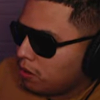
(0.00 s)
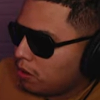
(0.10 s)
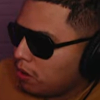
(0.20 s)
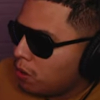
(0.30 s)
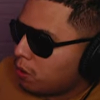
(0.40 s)

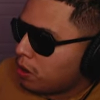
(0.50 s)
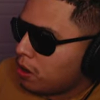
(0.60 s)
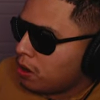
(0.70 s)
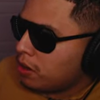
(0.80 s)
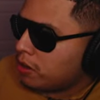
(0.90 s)
Oh
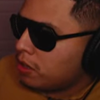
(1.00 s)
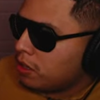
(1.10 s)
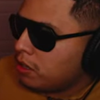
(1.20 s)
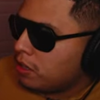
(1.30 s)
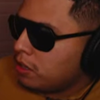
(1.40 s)
god.
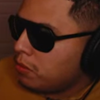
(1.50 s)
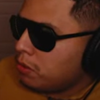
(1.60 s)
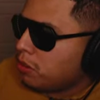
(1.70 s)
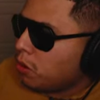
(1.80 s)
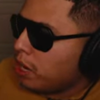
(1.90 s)

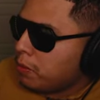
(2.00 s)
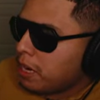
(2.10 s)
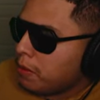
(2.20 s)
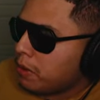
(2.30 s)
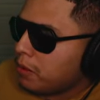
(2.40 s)
Please don't aim it
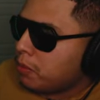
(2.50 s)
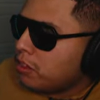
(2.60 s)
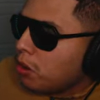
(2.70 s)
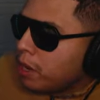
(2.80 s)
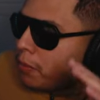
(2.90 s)
at me. Please
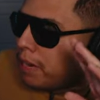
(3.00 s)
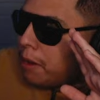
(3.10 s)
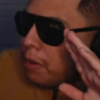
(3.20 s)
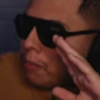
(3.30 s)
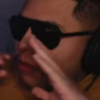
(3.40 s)
don't aim it
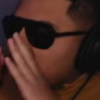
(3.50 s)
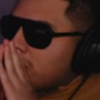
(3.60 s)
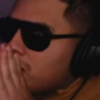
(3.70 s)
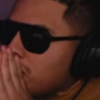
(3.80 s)
at me, please.